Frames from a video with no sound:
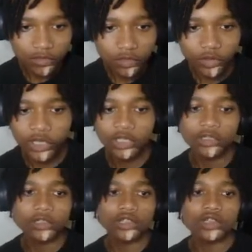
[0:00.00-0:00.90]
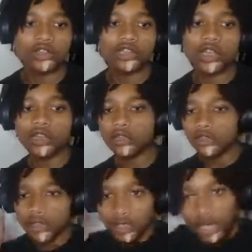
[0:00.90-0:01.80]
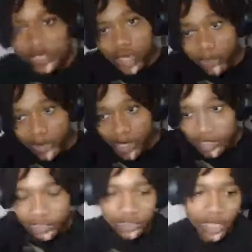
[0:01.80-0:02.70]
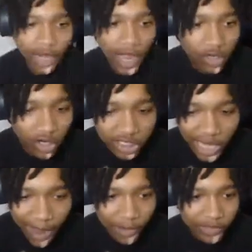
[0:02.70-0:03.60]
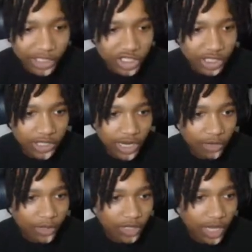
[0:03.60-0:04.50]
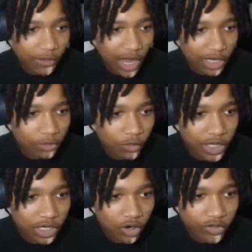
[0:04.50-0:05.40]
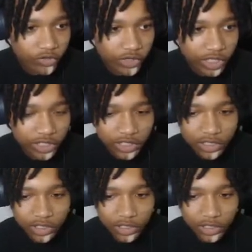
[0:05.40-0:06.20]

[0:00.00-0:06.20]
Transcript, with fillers: Green. Let's go, chat. Let's get it, bro. Like, I know the timing with this shit now, bro. Like, I can win on threes.